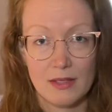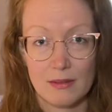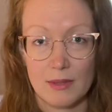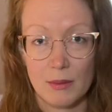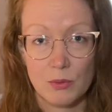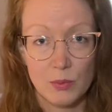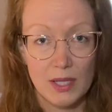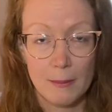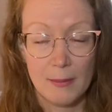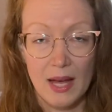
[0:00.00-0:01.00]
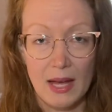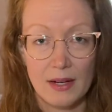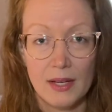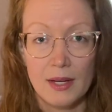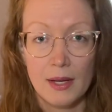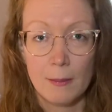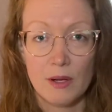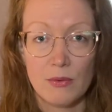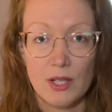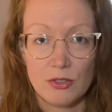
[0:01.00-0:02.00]
Sometimes we get mad, but
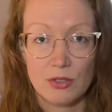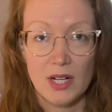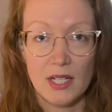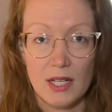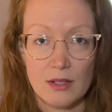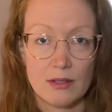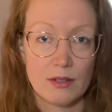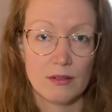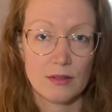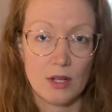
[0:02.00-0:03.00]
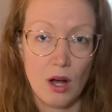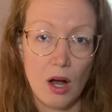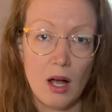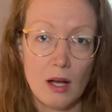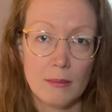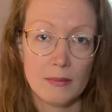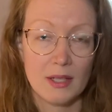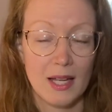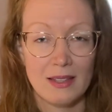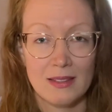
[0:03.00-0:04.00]
if we can try to get ourselves calm
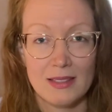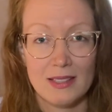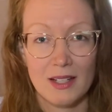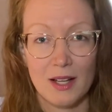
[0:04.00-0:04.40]
and